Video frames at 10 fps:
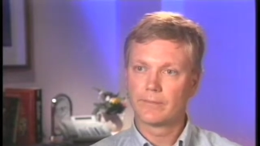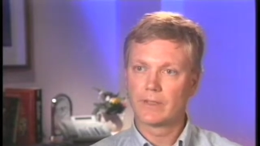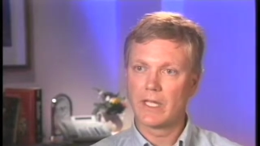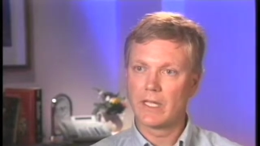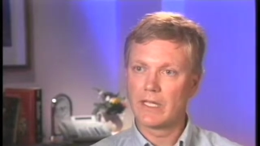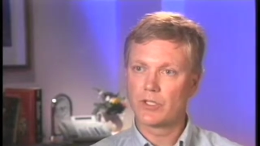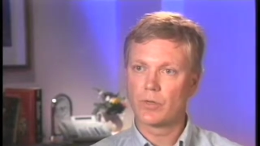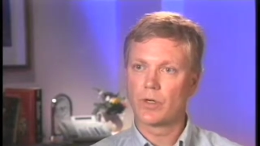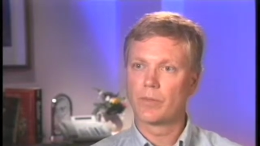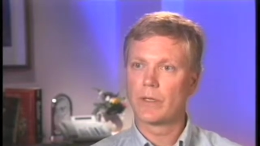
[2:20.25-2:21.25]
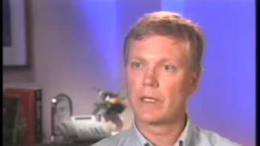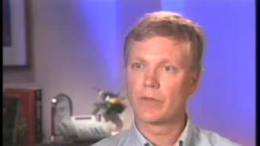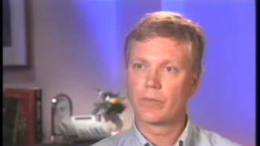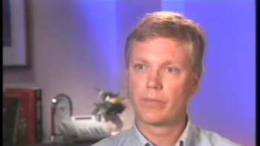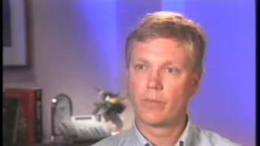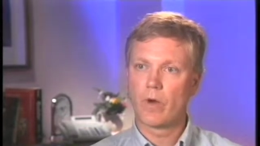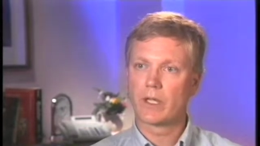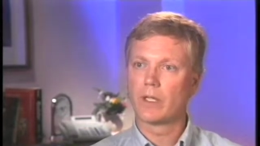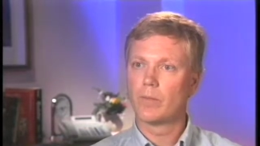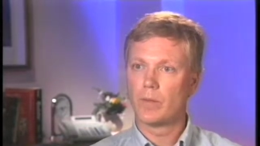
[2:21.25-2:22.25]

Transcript: They get short of breath, walking a